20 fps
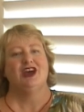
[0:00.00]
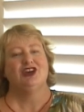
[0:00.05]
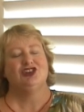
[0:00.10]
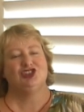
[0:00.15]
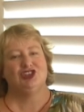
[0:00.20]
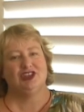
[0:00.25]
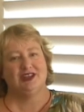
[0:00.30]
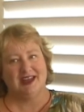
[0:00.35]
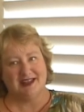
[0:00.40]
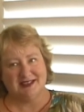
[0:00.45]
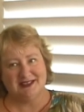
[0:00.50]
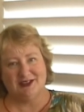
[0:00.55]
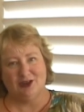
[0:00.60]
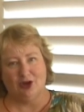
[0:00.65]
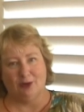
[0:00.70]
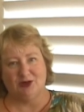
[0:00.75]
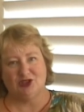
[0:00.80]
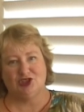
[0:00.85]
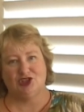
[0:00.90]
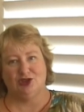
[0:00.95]
She gets the
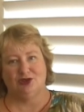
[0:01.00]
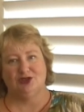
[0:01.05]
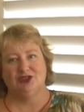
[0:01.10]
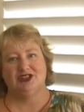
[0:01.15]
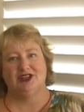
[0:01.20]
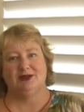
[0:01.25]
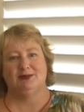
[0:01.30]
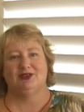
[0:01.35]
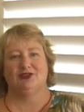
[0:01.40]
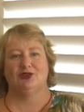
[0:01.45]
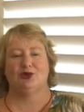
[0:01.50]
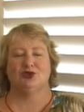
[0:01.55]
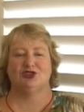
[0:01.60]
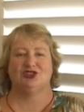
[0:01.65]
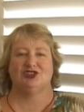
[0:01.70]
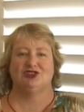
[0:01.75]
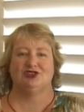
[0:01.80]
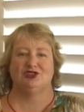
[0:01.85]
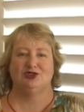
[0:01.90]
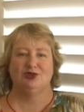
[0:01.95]
opportunity, but of course
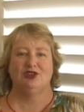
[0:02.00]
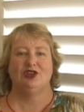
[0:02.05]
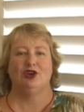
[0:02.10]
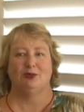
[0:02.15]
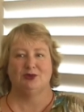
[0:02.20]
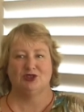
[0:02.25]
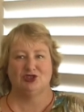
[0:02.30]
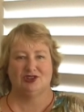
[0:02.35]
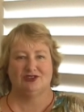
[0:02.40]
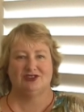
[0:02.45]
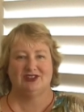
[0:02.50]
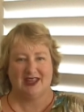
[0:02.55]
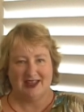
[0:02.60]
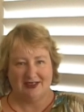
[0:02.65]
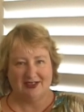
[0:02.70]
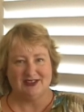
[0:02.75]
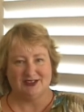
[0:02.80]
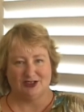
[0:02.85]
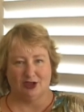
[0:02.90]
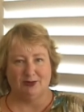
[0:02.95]
to
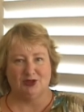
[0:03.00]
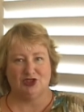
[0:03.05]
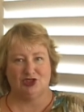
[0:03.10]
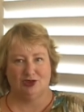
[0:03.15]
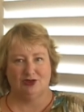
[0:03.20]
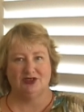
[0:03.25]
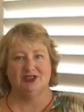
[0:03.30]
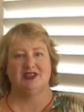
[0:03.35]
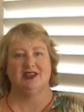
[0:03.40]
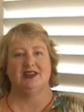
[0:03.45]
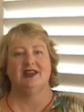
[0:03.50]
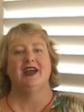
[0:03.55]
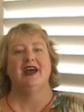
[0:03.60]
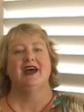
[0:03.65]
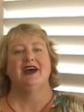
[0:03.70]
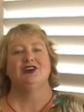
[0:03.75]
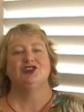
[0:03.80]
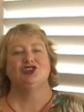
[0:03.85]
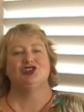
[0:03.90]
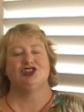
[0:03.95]
get this opportunity,
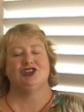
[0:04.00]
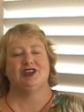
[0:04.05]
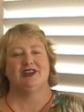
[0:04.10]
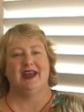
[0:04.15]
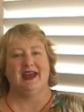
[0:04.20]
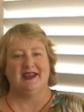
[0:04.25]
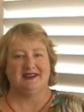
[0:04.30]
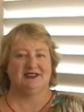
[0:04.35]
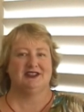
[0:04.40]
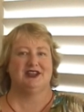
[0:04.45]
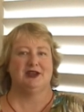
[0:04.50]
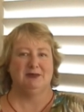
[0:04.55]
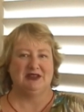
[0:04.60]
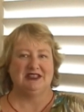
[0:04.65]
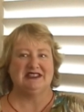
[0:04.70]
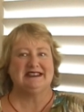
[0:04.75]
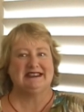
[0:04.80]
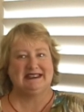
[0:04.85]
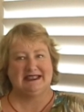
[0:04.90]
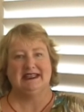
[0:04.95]
she has to
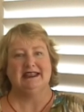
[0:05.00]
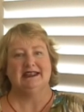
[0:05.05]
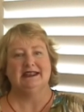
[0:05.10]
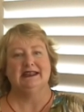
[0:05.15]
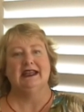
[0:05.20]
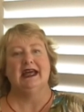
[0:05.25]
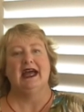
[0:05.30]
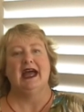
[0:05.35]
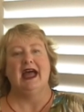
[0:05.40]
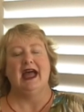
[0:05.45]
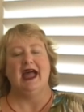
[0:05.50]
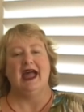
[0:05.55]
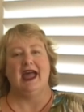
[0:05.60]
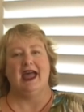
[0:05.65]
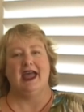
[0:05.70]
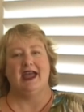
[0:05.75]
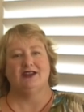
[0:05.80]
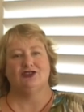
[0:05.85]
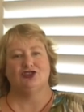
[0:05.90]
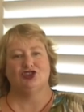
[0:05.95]
commit a sin,
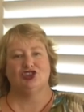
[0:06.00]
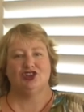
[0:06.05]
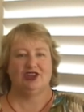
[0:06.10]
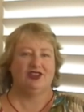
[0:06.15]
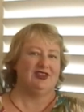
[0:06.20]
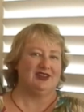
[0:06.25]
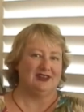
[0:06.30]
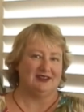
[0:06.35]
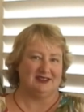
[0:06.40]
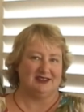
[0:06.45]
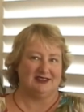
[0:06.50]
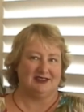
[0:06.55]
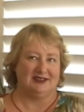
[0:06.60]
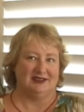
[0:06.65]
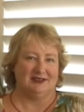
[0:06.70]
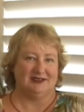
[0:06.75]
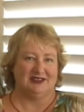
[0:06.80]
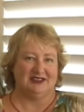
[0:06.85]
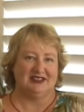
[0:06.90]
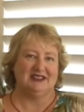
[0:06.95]
and she thinks
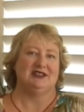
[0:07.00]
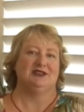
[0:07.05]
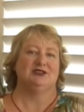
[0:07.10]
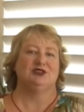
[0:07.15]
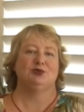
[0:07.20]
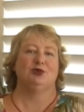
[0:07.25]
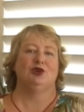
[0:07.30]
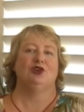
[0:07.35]
that the sin's